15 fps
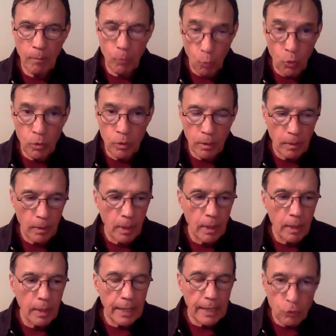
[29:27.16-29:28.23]
wound
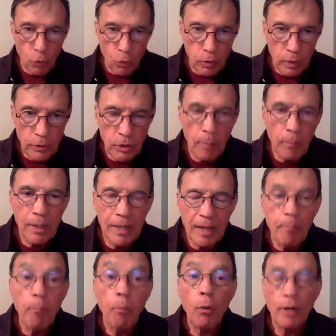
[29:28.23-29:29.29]
is usually somebody
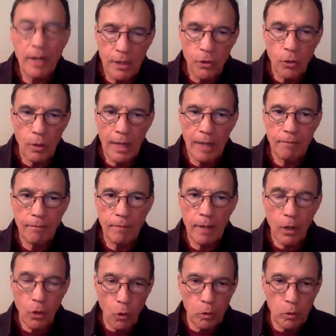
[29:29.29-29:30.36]
important in your life,
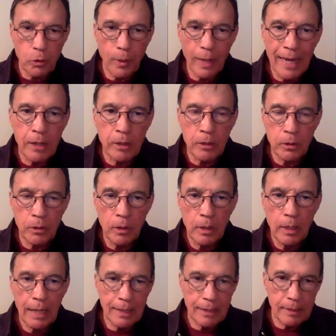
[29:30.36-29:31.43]
a culture editor,
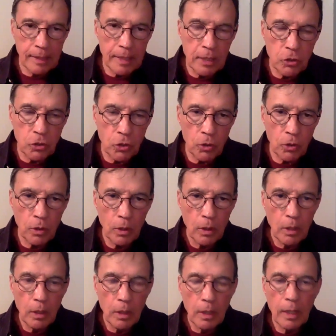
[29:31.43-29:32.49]
a teacher,
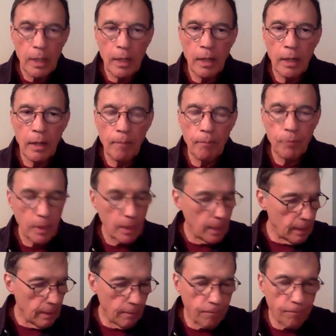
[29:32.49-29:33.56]

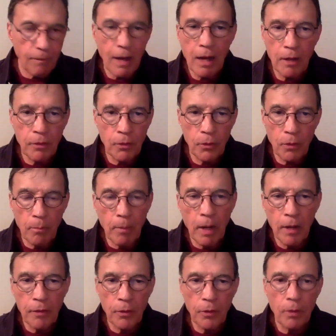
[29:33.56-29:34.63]
a father, a
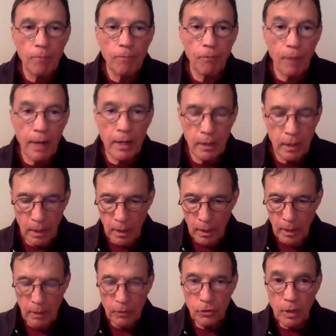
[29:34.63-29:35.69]
mother, a friend,
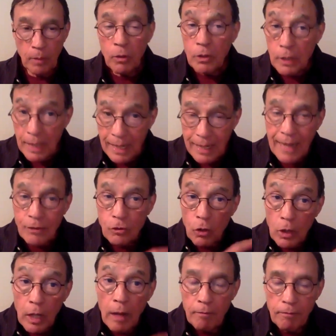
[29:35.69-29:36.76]
someone that has
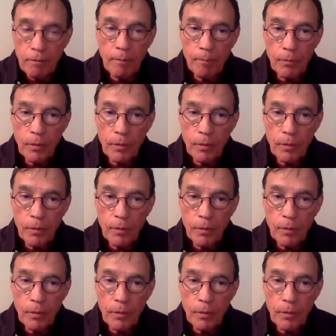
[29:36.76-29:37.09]
love.